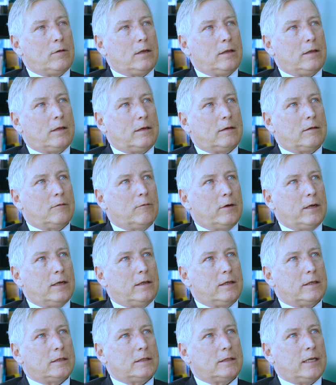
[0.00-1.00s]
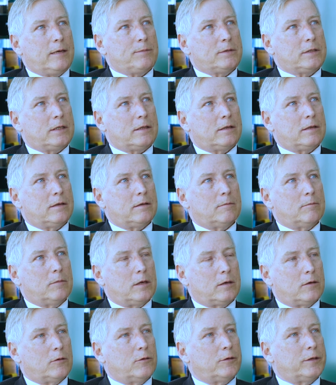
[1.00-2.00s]
of the steps that
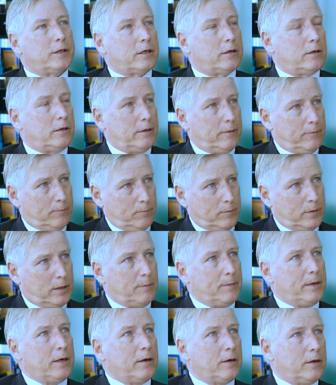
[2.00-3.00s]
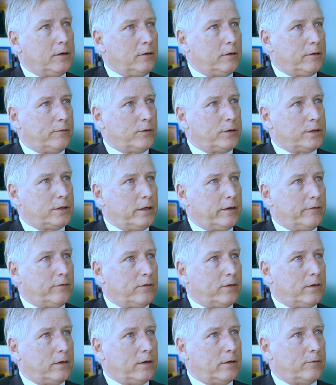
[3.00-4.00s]
Mongolia the American University
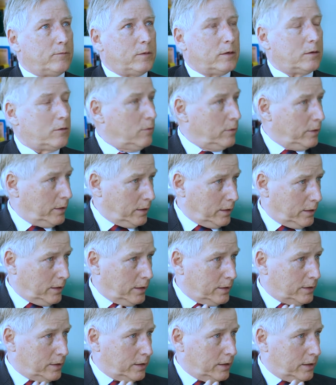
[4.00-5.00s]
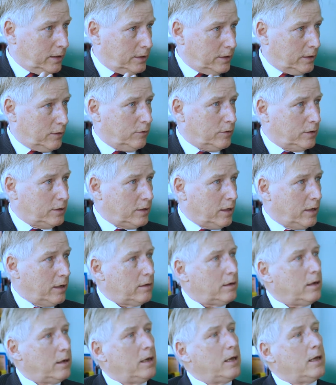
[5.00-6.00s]
of Mongolia is a good
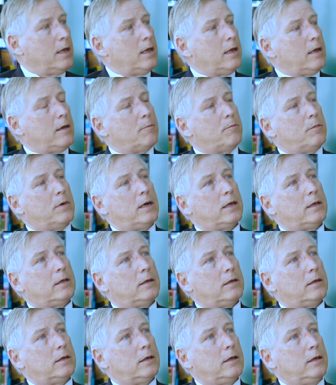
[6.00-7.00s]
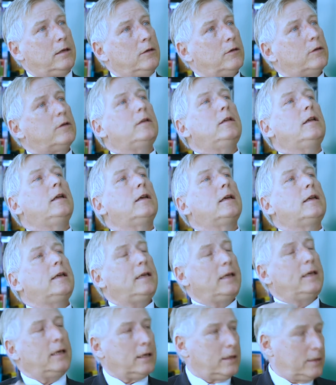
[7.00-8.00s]
start, but you could
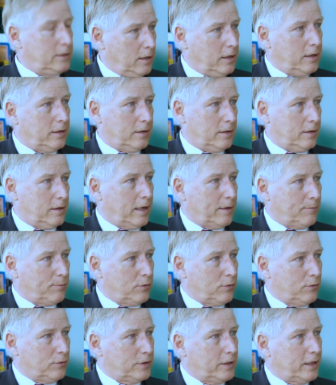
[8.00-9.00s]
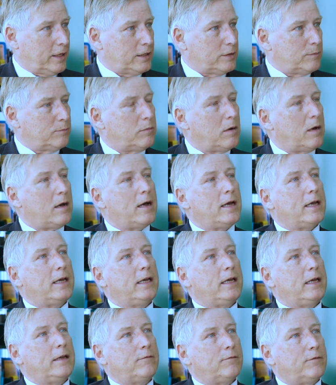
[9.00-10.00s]
kickstart that process by
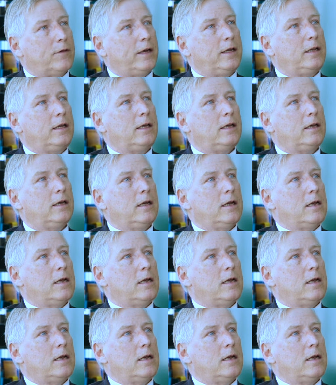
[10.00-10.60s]
inviting